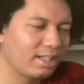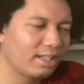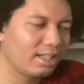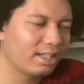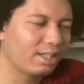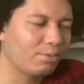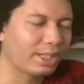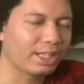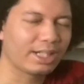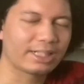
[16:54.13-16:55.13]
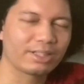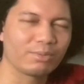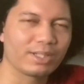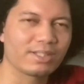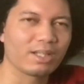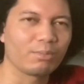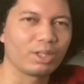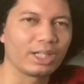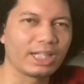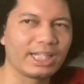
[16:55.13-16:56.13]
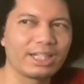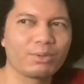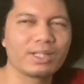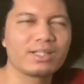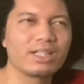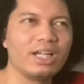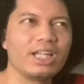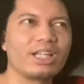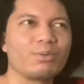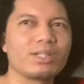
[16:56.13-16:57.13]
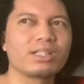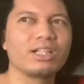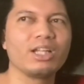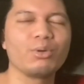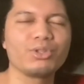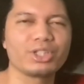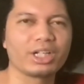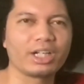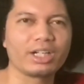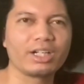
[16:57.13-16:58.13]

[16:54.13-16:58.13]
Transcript: he reconnected with someone, and there was closure